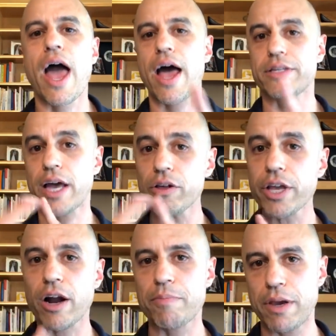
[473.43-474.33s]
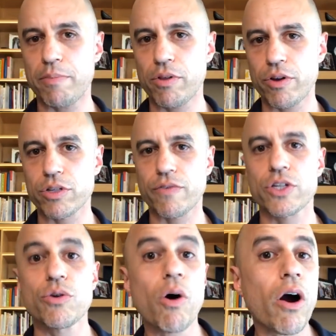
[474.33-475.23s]
As healthcare people, those of us
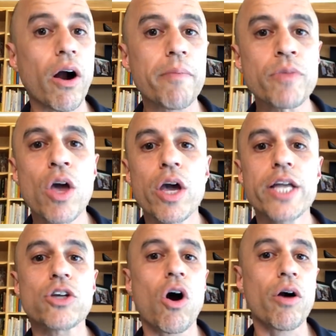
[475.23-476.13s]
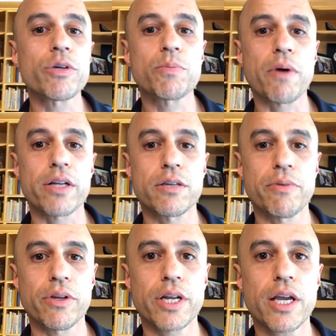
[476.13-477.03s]
who are, it's our
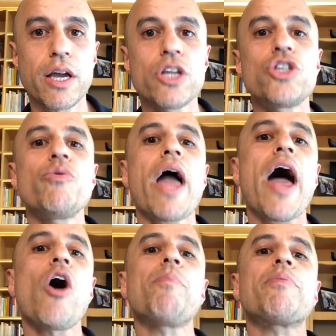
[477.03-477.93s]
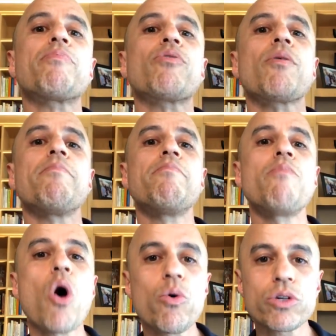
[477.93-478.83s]
responsibility to help
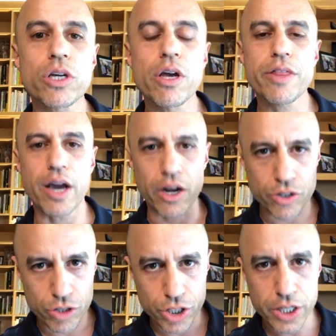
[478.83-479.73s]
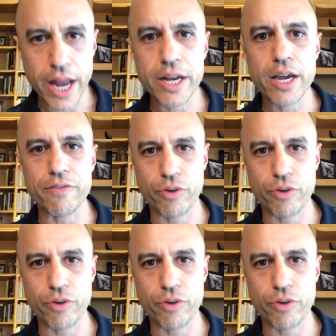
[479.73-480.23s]
promote the understanding of